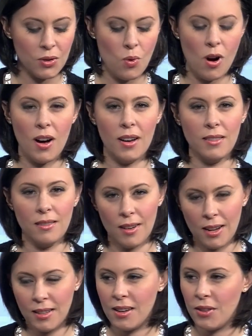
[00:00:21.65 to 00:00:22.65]
squad,
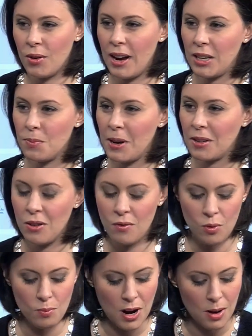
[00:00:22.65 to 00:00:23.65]
another aspect of
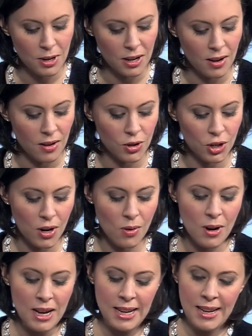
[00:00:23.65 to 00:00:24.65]
Obamacare.
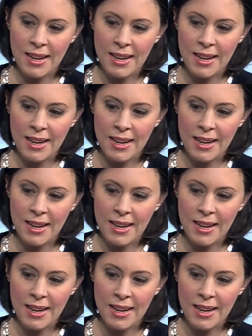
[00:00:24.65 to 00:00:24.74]
Joe,